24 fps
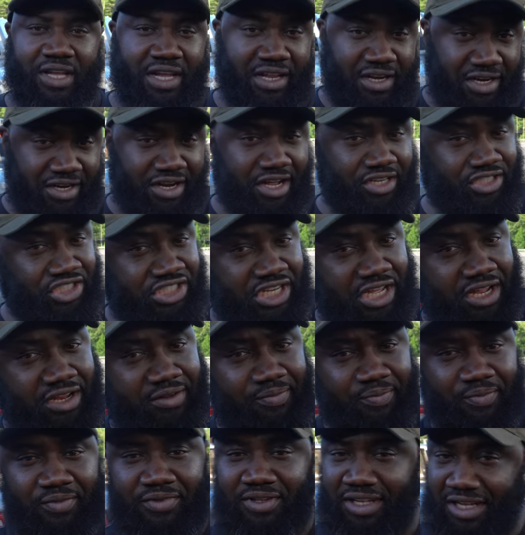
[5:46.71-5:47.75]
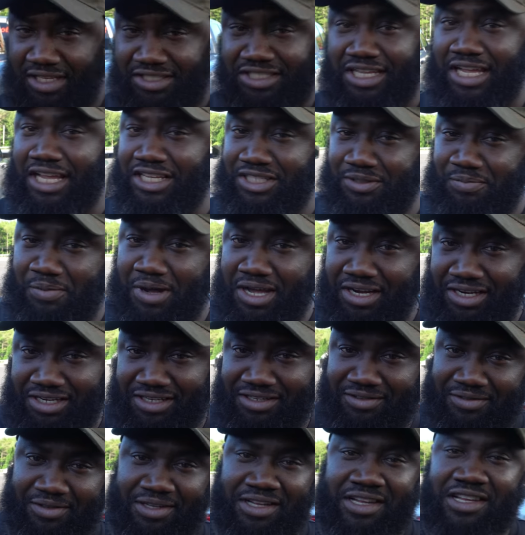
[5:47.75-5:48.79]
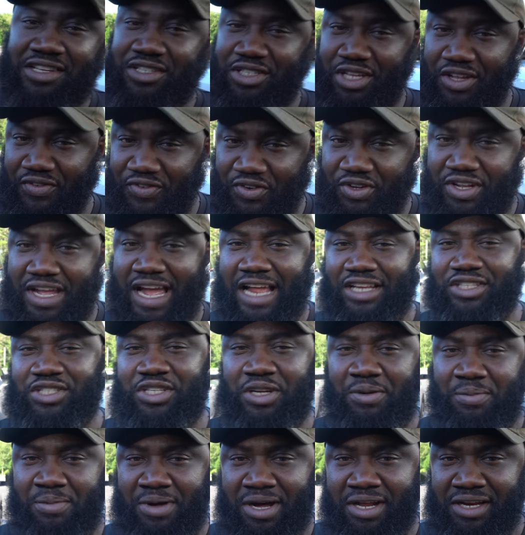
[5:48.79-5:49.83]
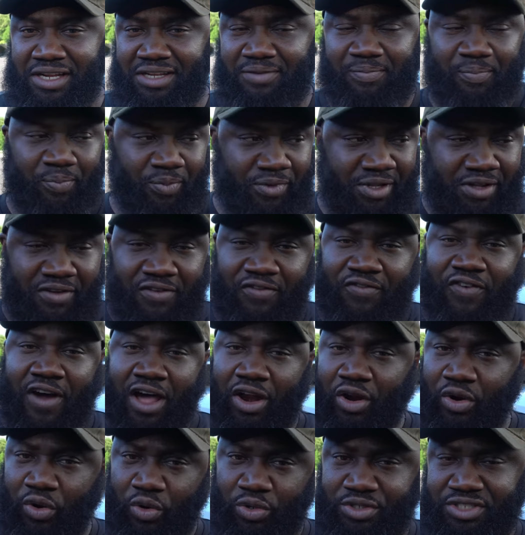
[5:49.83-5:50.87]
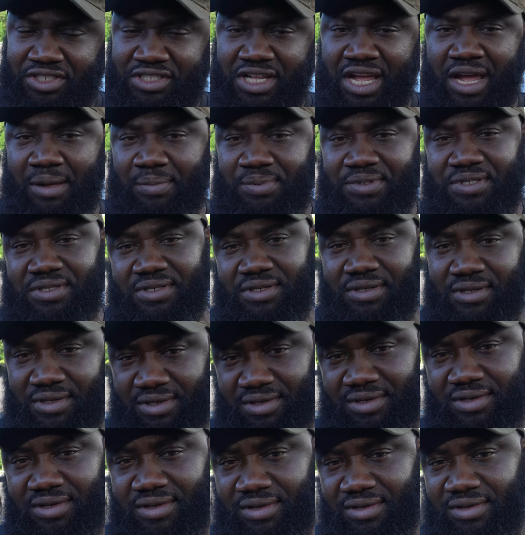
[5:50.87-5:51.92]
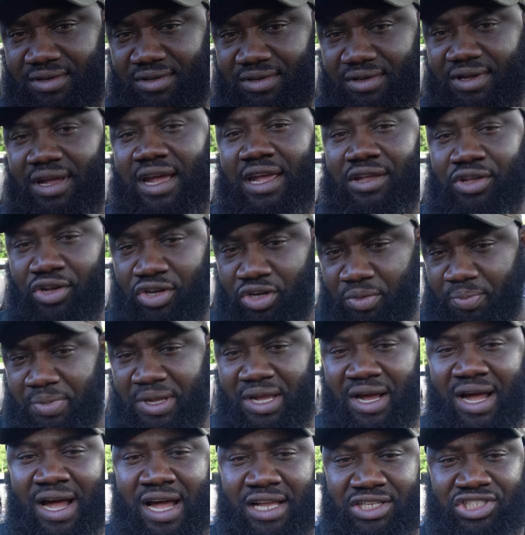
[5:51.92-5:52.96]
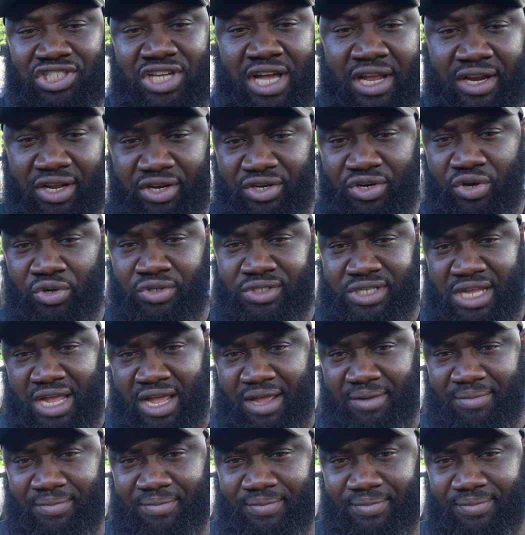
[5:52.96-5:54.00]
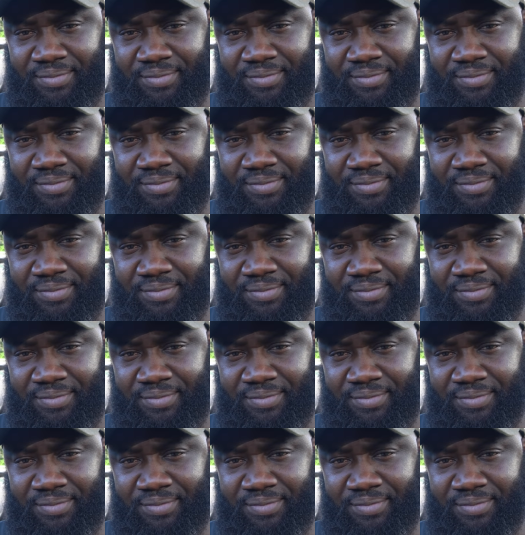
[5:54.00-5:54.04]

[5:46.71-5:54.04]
In a nutshell, it takes money. So if you got some money, follow those steps and you could be a hot shot in no time.